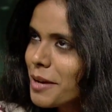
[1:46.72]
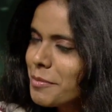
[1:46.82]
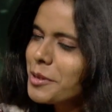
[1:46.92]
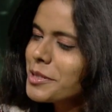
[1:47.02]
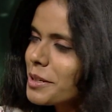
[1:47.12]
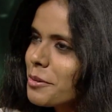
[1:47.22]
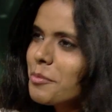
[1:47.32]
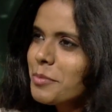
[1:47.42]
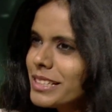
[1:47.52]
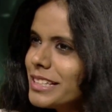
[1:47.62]
Because I
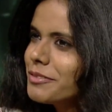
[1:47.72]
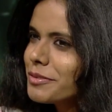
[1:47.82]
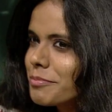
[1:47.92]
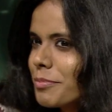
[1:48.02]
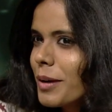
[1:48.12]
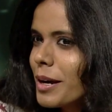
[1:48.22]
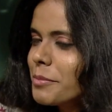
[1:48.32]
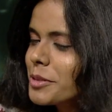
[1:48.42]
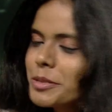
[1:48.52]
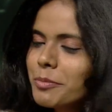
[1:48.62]
don't believe
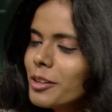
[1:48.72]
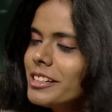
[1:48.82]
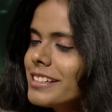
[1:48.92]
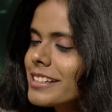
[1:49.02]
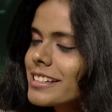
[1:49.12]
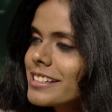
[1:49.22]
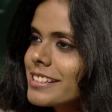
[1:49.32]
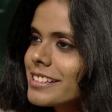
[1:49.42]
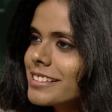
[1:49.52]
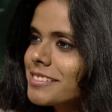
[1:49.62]
parliamentary politics.